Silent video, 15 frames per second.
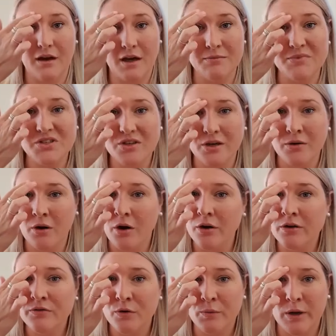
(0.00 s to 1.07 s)
I'm so
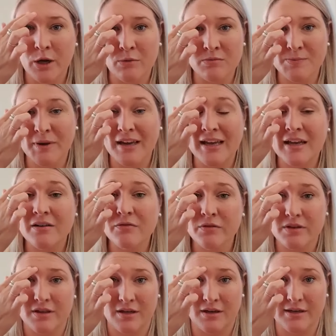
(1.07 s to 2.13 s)
overwhelmed by
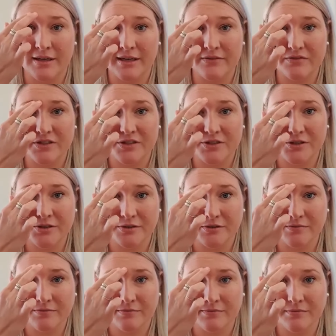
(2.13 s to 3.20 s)
everything I have to
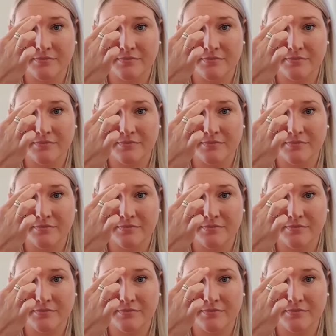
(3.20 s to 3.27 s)
do.